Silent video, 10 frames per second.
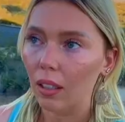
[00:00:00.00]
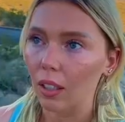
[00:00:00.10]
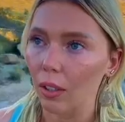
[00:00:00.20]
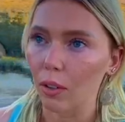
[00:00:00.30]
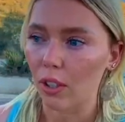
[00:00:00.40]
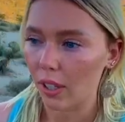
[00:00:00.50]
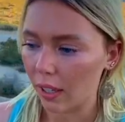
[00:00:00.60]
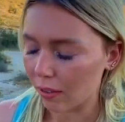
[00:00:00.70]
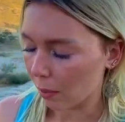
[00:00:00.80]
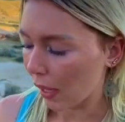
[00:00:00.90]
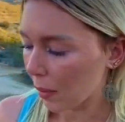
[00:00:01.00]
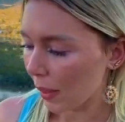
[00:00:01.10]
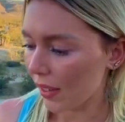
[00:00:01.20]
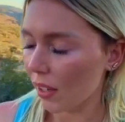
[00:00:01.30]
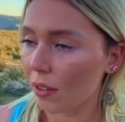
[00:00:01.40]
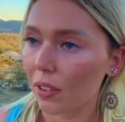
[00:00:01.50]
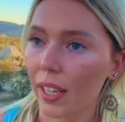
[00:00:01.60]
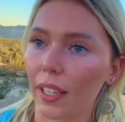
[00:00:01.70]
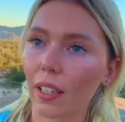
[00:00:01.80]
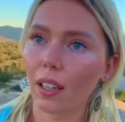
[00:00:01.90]
know, just kind of reminding myself
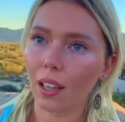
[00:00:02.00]
like